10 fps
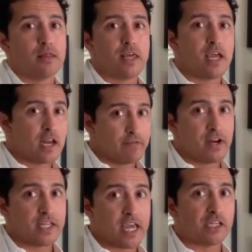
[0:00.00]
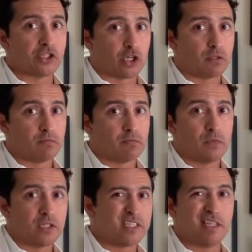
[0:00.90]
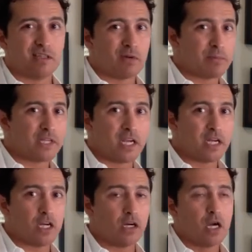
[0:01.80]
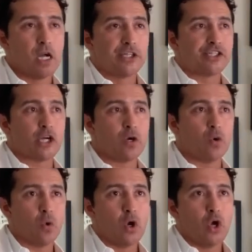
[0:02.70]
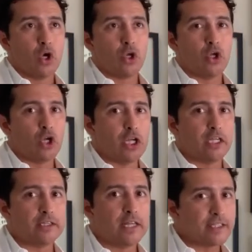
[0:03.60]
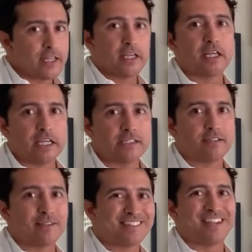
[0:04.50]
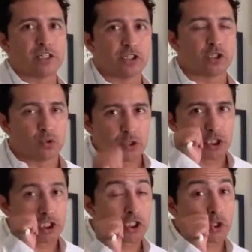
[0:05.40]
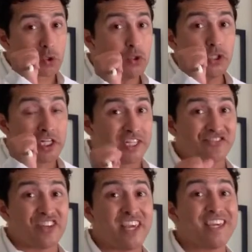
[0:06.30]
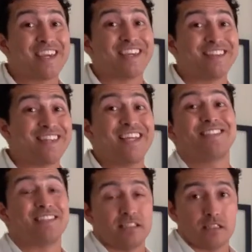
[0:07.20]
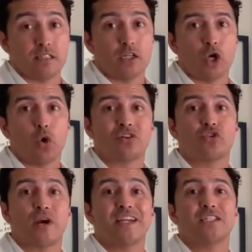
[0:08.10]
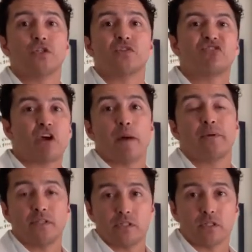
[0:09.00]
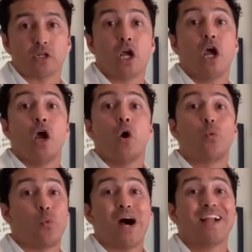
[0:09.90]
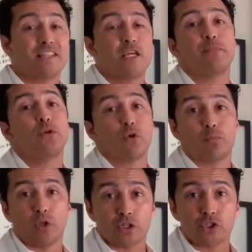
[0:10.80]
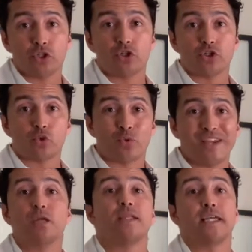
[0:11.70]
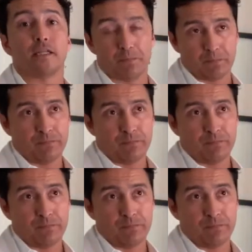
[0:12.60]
than having a cancer. You see what I'm saying here? So not taking insulin is not the solution. The solution is taking less insulin or trying to stop insulin while keeping your blood sugars regulated.